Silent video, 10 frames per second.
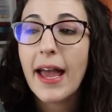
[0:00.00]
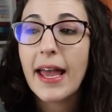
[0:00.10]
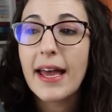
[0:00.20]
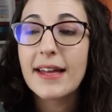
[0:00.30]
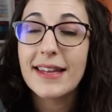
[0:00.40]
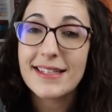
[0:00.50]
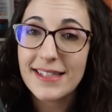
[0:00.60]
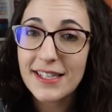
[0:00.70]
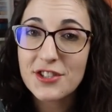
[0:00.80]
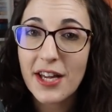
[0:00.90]
and they
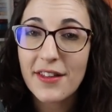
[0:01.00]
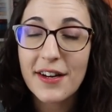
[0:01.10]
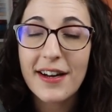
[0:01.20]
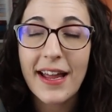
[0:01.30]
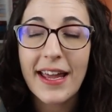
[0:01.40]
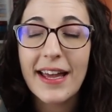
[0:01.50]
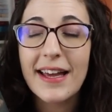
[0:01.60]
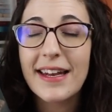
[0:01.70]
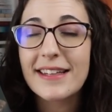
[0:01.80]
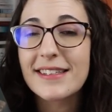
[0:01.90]
see each other,
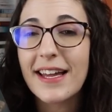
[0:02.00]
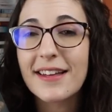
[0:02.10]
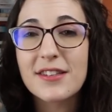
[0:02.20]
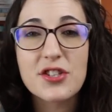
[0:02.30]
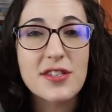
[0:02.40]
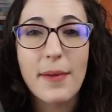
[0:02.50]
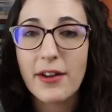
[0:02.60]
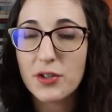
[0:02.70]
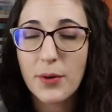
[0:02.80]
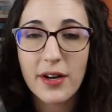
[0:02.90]
and it's like just the
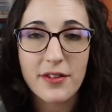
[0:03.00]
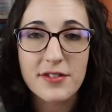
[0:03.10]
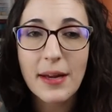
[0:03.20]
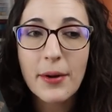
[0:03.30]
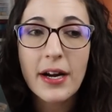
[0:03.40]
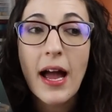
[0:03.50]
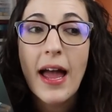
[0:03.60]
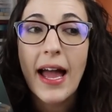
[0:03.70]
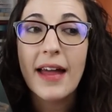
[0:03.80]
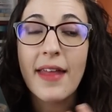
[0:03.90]
magical part of their summer.
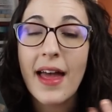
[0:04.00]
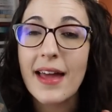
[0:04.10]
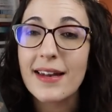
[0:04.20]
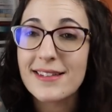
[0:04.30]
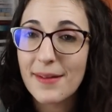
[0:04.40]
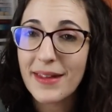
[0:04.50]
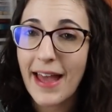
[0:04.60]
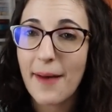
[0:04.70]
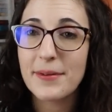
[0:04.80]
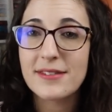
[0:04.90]
And then something
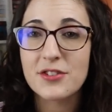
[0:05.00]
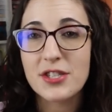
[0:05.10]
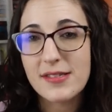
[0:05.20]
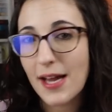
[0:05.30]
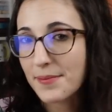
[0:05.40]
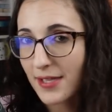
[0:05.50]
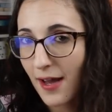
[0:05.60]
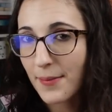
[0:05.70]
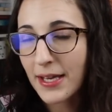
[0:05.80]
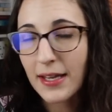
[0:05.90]
happens and she stops
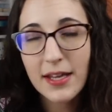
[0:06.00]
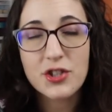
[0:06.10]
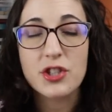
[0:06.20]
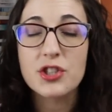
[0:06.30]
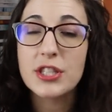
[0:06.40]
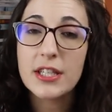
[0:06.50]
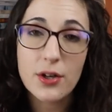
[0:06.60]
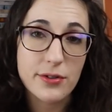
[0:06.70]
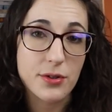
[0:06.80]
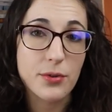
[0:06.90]
coming, and she
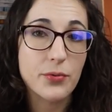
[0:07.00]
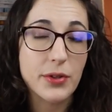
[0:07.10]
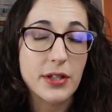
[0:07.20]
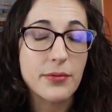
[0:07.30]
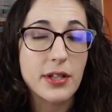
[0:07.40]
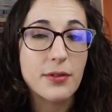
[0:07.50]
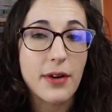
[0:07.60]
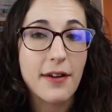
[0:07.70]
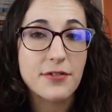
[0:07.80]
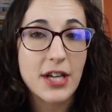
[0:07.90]
goes through a really, really
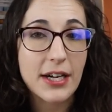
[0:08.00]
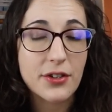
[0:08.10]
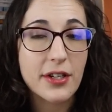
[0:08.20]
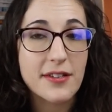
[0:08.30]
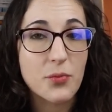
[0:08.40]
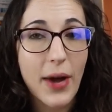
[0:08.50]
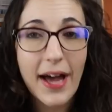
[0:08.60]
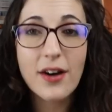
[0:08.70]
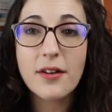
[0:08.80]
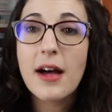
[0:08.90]
rough childhood as
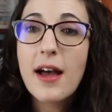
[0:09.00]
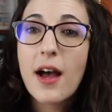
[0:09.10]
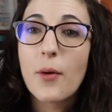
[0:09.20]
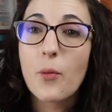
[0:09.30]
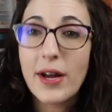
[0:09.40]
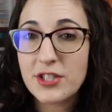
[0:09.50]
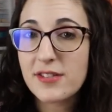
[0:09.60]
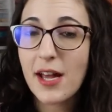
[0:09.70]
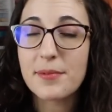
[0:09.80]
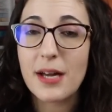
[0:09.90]
well. When
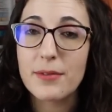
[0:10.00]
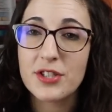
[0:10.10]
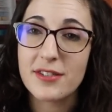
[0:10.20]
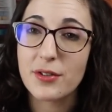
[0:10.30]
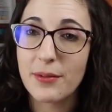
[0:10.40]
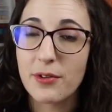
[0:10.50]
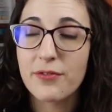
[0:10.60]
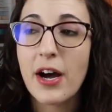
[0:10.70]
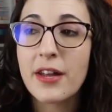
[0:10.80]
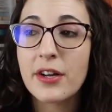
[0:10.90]
she stops coming, she has to go live with her
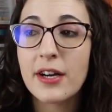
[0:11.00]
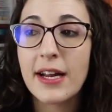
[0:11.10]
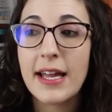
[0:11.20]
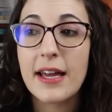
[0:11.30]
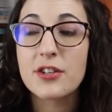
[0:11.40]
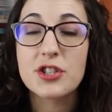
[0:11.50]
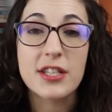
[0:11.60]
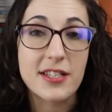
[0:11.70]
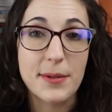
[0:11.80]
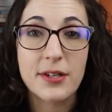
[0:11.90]
father, and
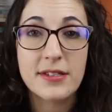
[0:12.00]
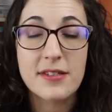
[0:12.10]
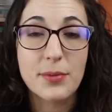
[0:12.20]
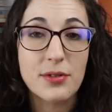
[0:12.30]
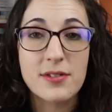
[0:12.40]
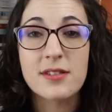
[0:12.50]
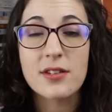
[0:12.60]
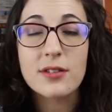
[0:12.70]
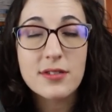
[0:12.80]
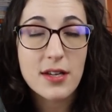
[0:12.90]
she experiences abuse and
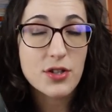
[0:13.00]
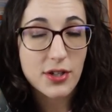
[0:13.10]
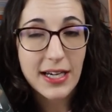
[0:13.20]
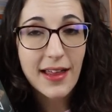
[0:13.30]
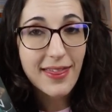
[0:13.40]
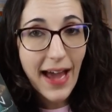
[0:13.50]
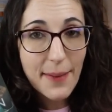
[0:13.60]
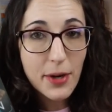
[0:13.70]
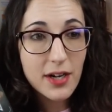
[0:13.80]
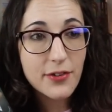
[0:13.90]
assault during
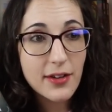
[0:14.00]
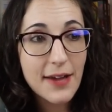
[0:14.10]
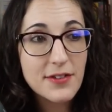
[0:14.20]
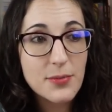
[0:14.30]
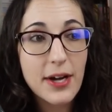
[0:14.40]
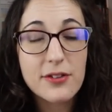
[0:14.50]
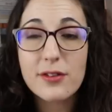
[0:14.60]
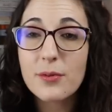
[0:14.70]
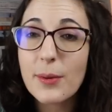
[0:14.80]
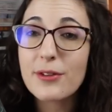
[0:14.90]
that part of her life as well. So
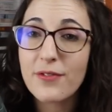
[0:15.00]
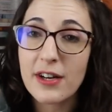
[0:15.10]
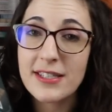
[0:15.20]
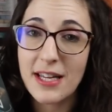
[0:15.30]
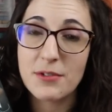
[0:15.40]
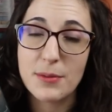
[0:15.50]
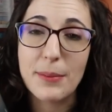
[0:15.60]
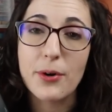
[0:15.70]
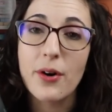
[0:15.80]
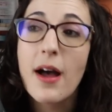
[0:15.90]
they're both very damaged
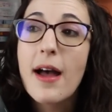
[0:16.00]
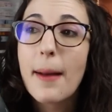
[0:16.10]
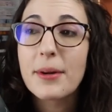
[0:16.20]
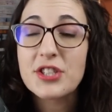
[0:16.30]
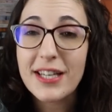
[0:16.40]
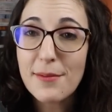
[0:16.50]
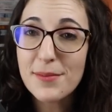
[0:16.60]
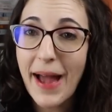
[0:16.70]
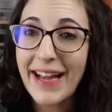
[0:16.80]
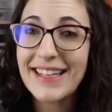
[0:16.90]
people. But she
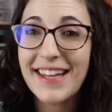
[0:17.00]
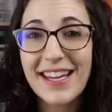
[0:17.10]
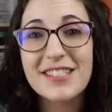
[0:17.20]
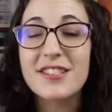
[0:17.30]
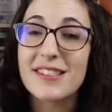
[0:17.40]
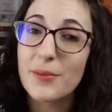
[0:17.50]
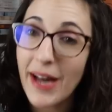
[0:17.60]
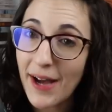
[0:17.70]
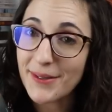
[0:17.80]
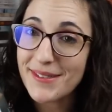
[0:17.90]
comes back engaged to
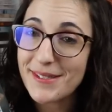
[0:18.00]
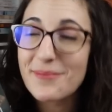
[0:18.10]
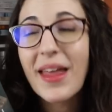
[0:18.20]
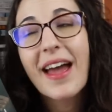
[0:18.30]
someone else,